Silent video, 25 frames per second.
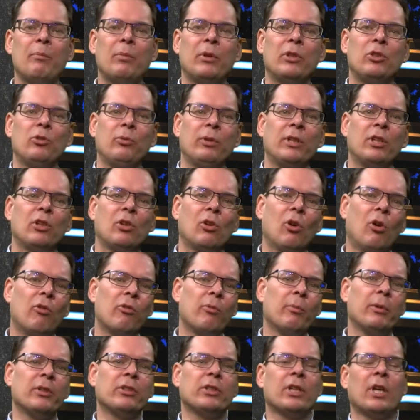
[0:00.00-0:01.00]
between the
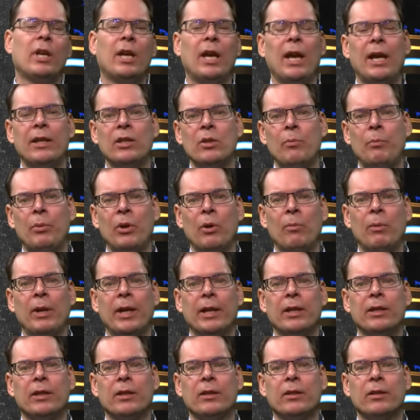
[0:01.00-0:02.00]
government and the
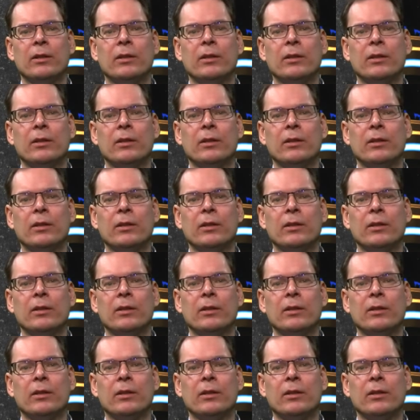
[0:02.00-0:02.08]
public.